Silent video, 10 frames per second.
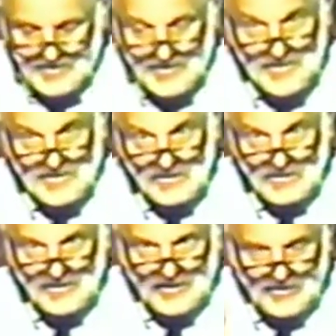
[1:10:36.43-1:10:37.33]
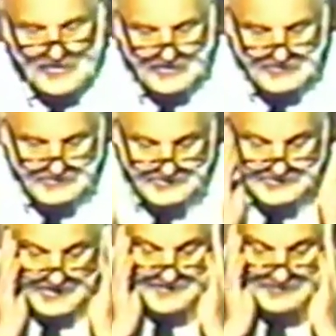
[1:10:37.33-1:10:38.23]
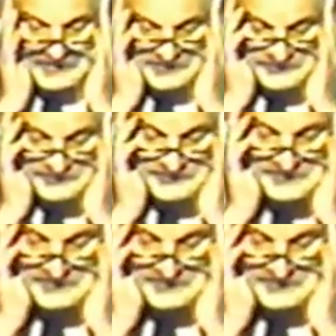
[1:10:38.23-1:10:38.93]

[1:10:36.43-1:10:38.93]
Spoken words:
in a lyrical statement of